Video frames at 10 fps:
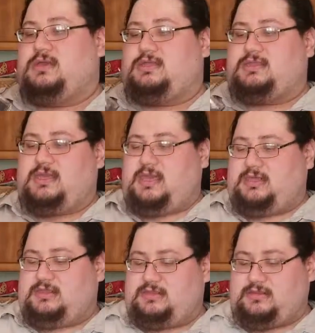Got the
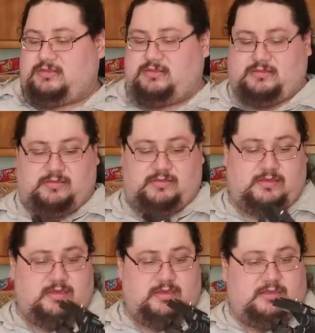case.
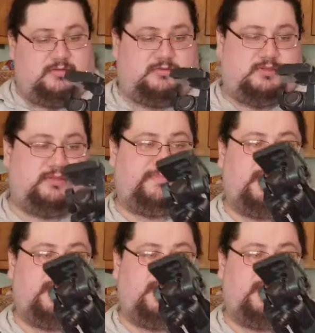Don't need the